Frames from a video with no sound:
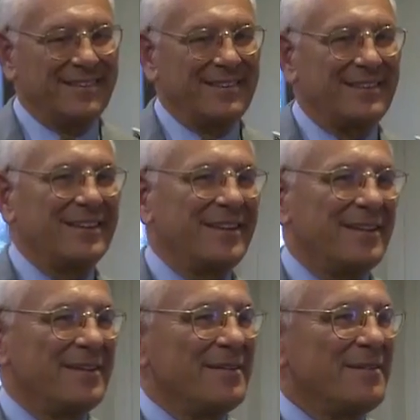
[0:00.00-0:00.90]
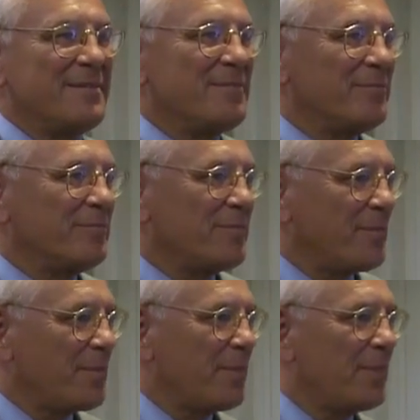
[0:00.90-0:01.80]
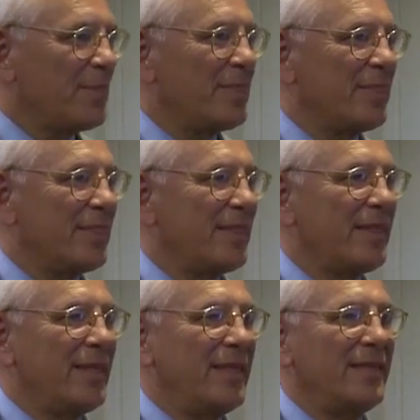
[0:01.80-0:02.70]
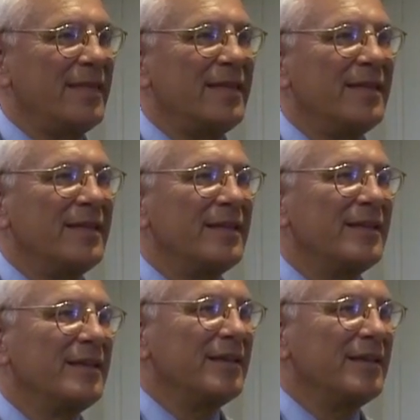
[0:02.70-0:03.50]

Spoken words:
This person isn't speaking.